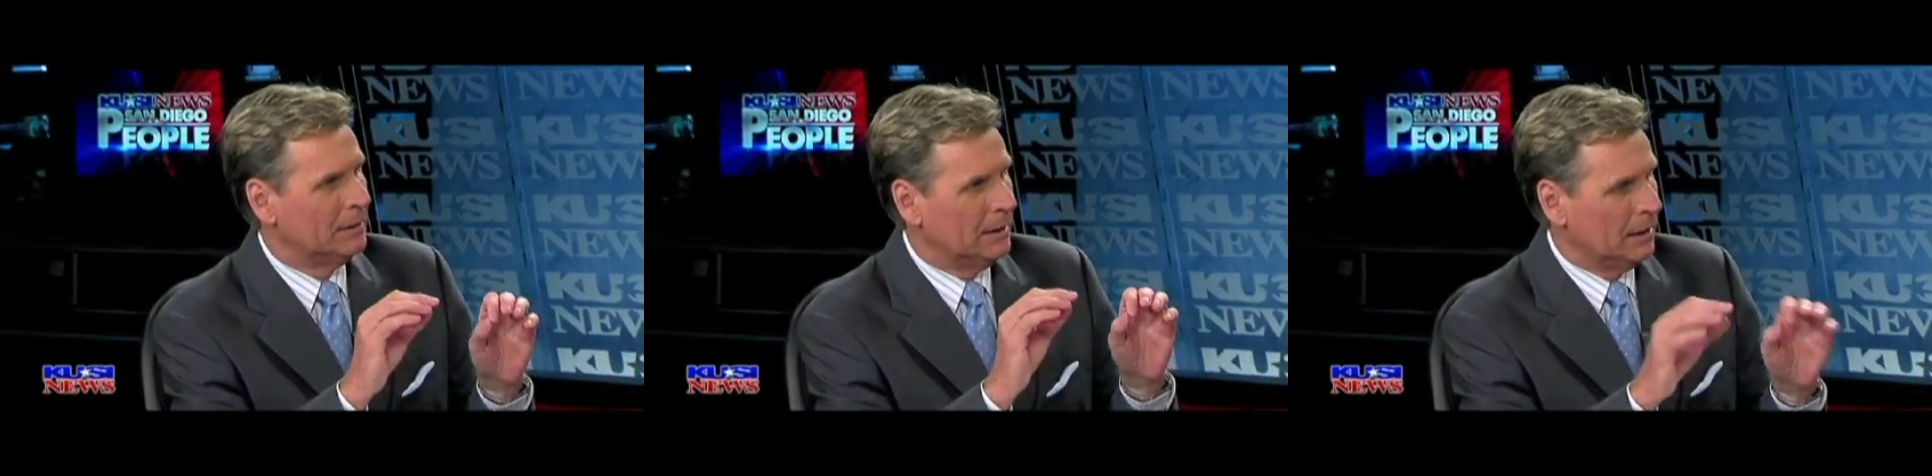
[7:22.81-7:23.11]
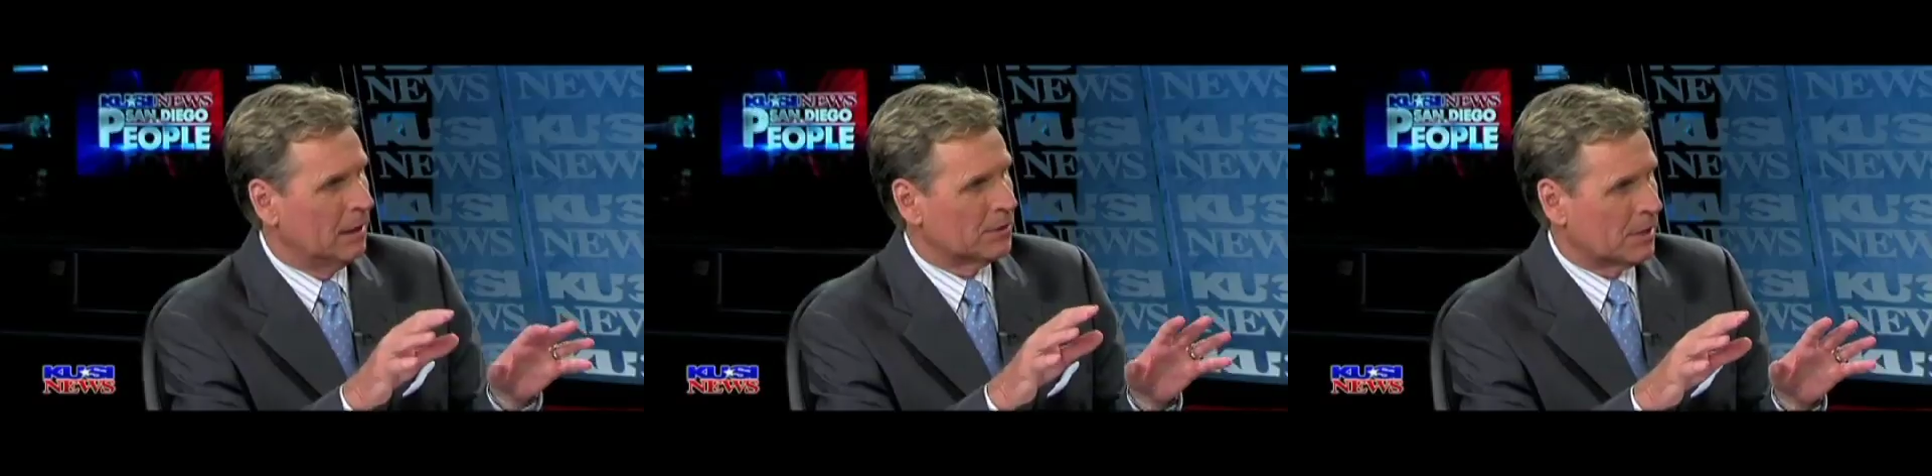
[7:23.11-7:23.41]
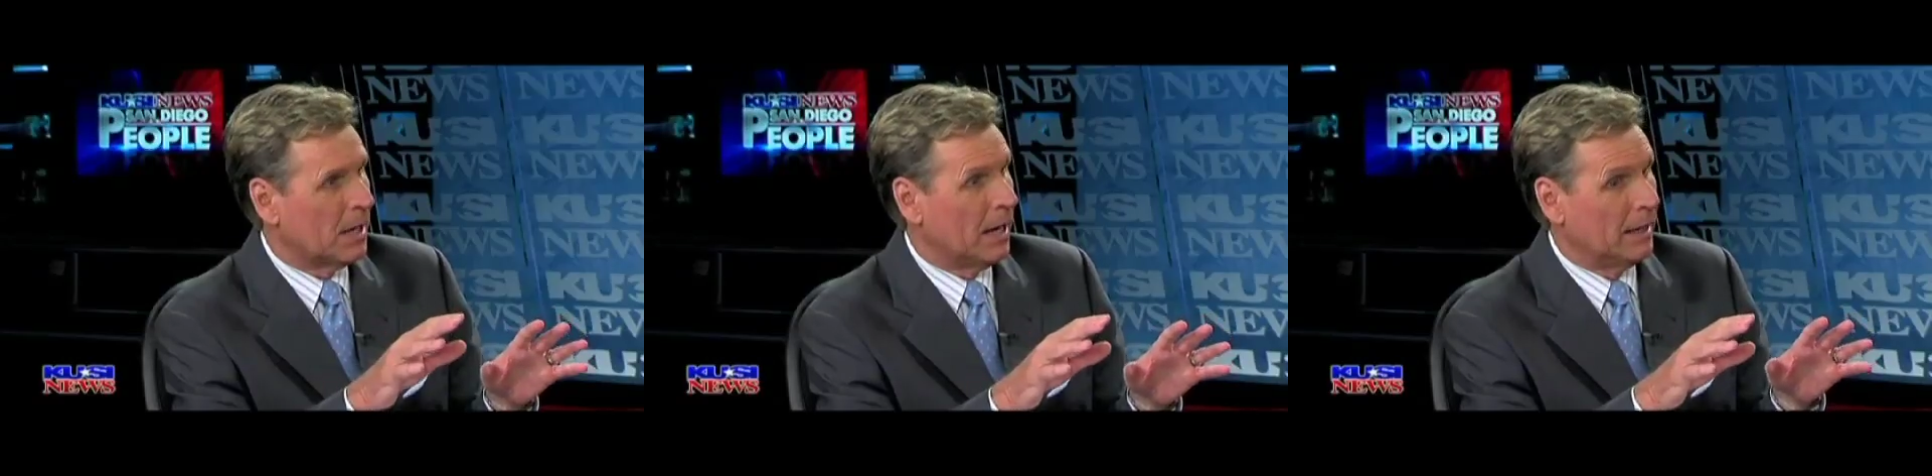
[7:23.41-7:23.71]
in our
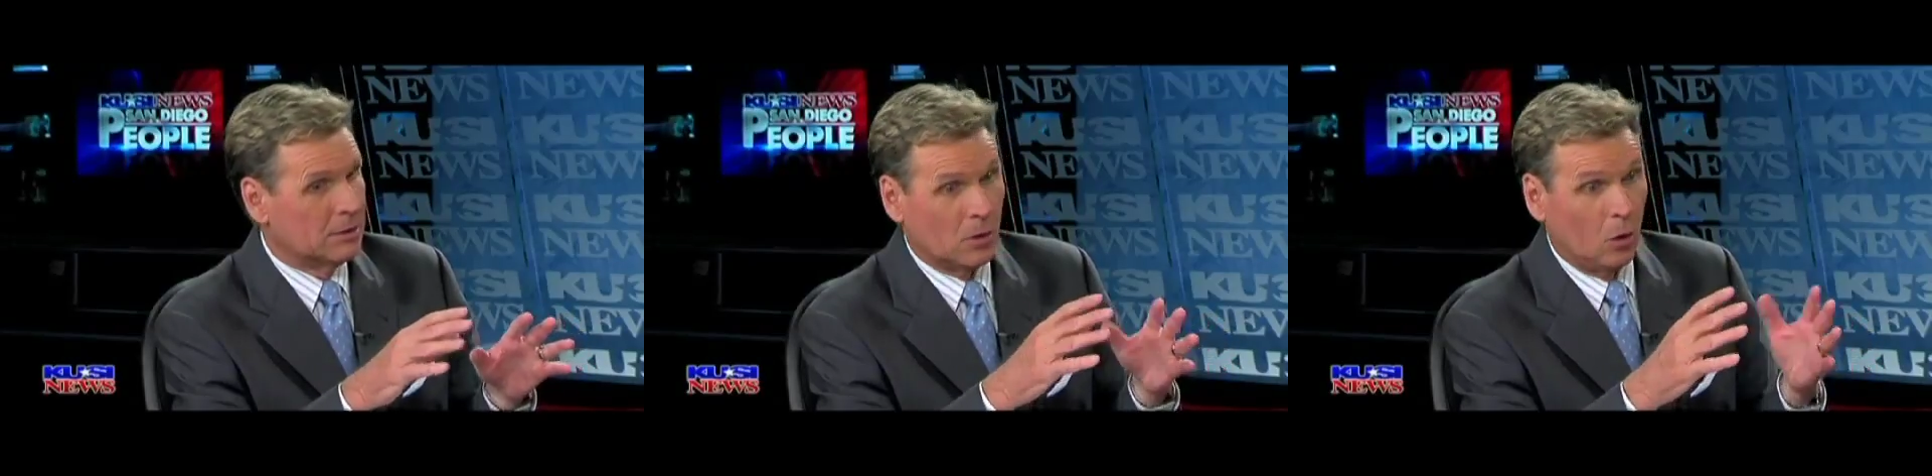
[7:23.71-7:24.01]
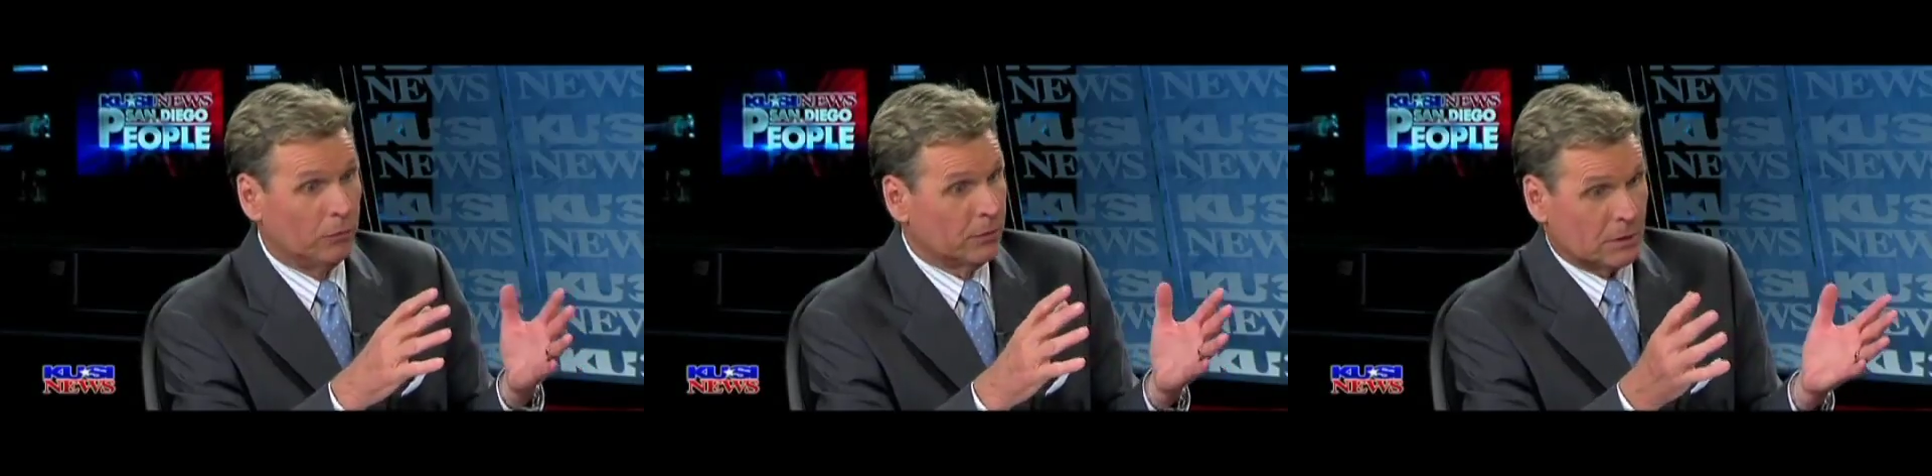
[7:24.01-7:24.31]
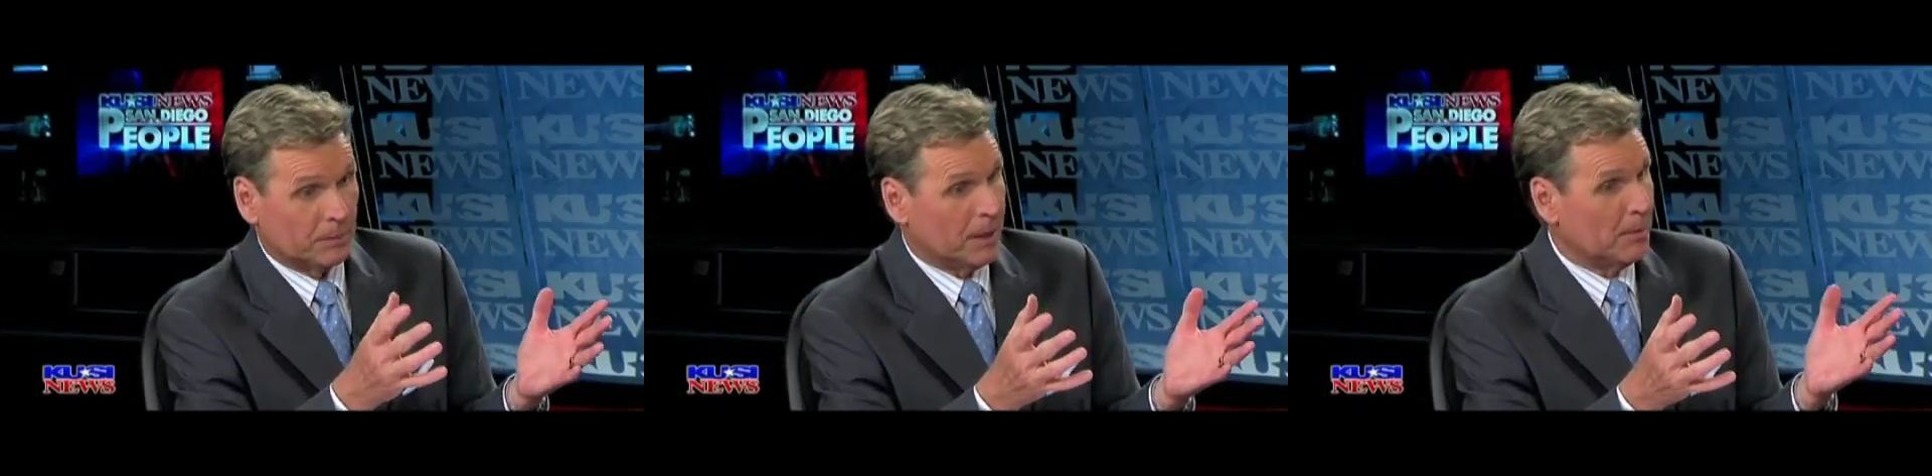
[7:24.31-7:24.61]
skies over
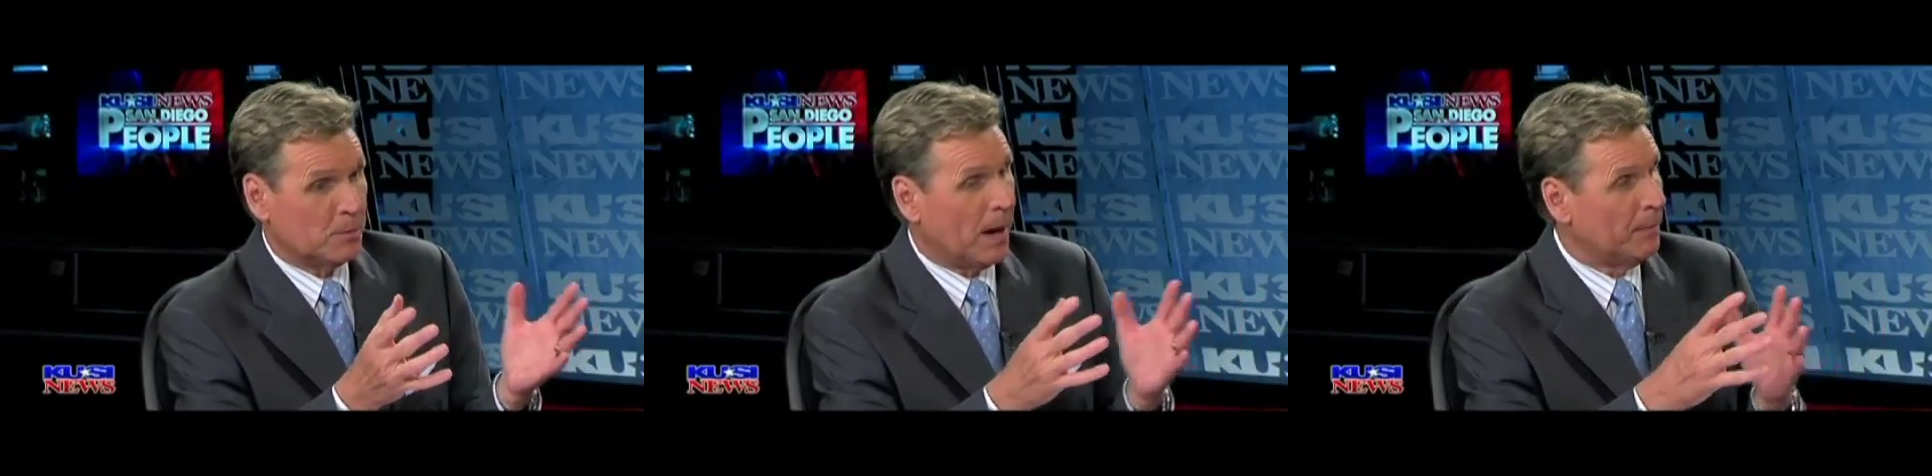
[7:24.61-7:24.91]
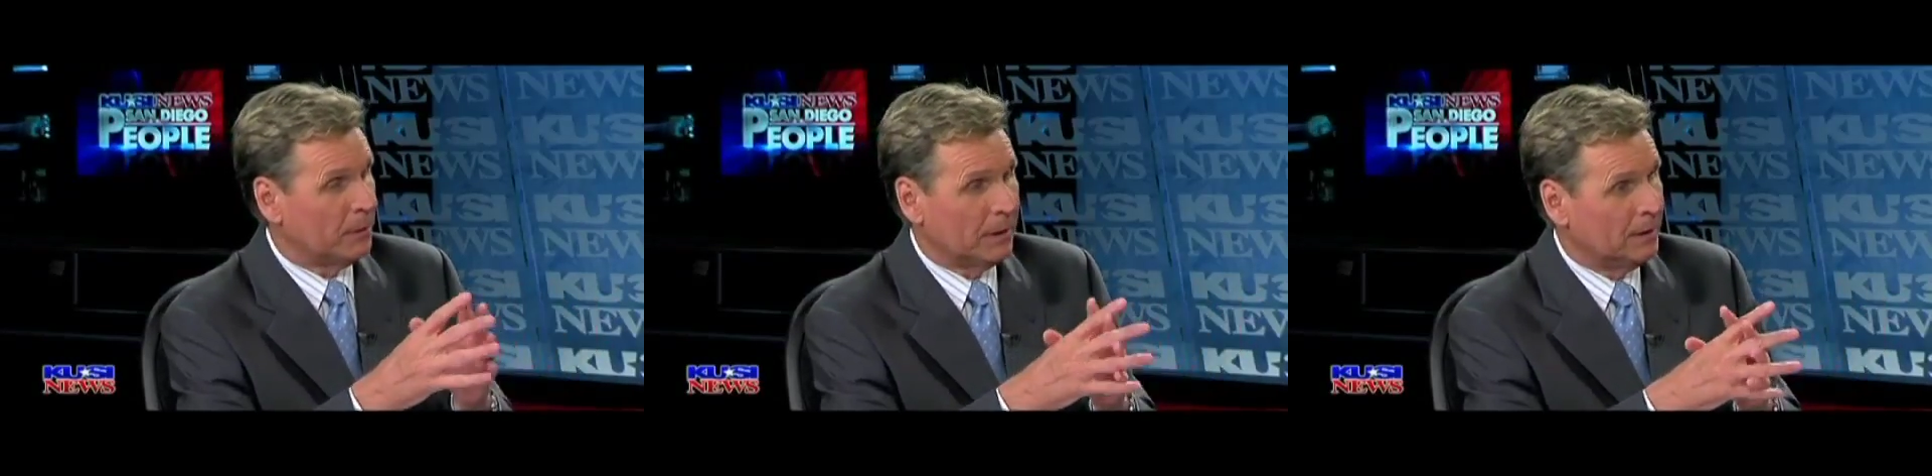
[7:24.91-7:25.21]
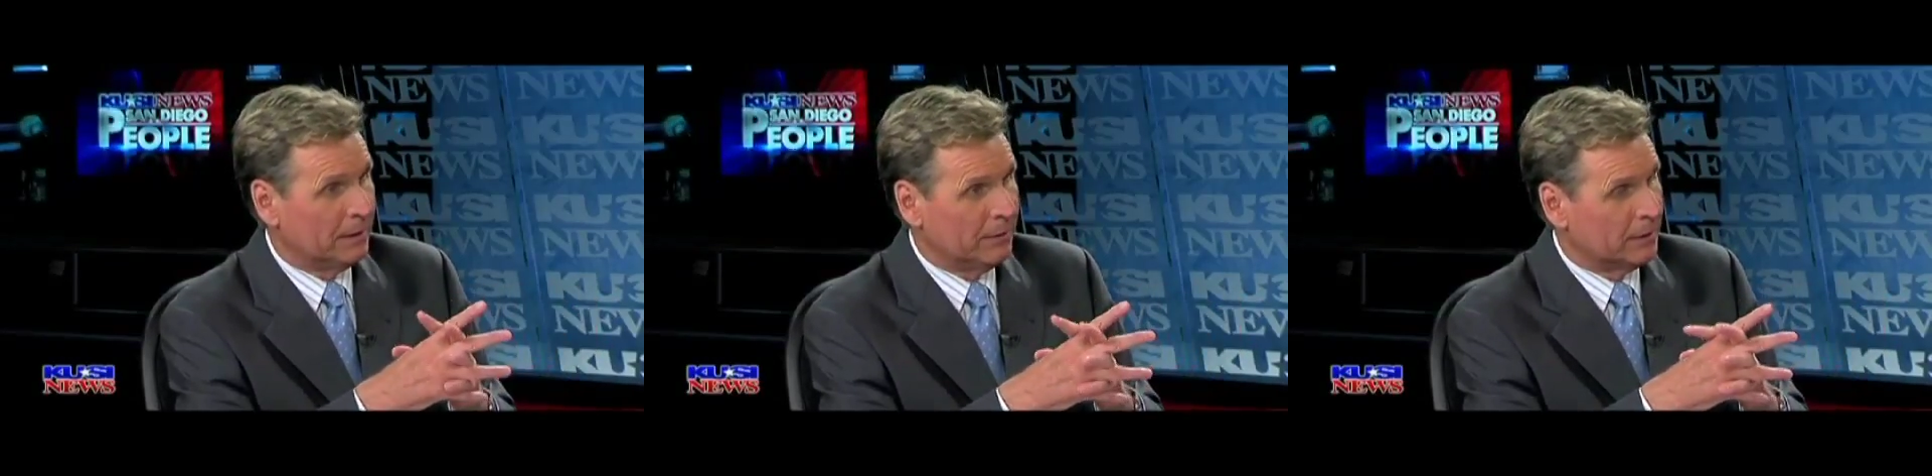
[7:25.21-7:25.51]
sometimes
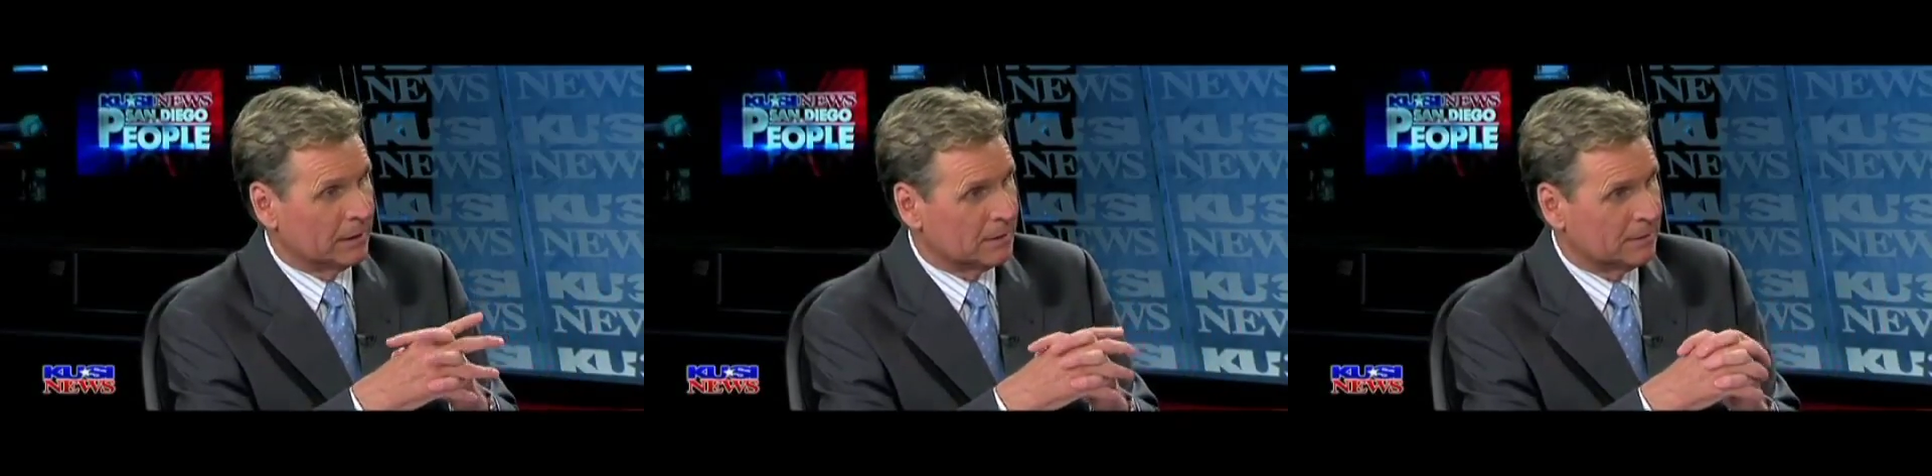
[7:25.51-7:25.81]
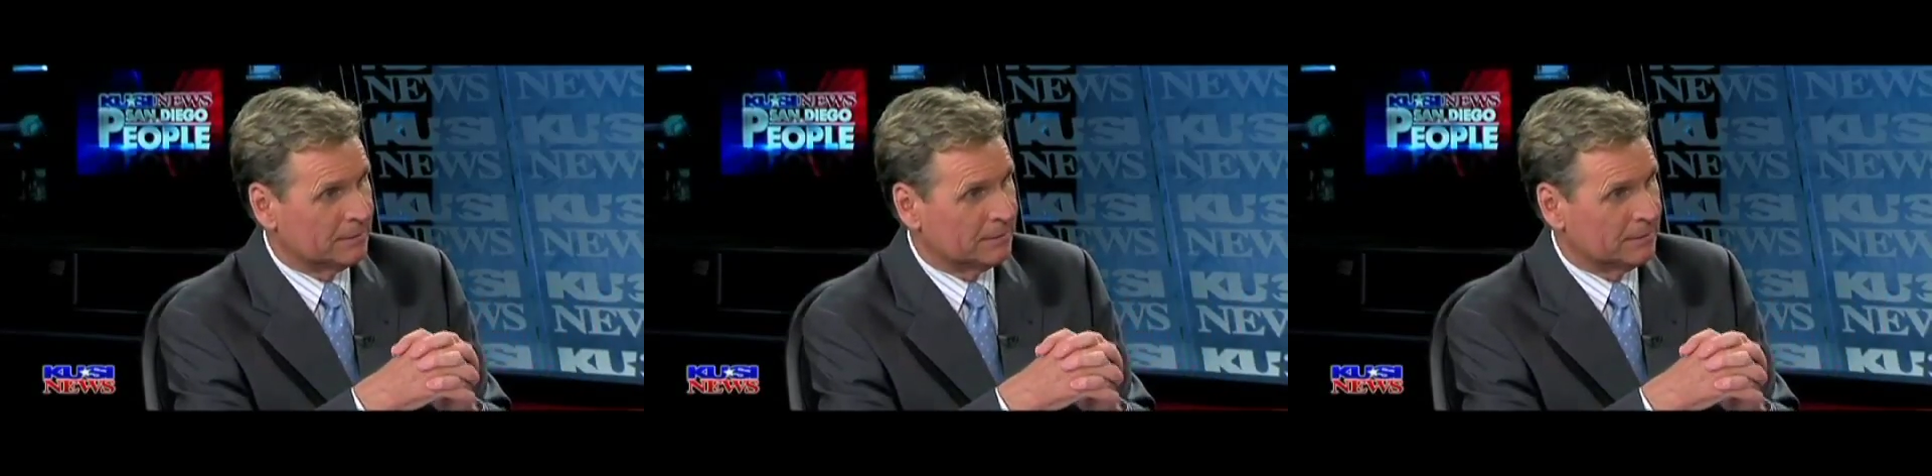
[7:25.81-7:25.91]
populated areas.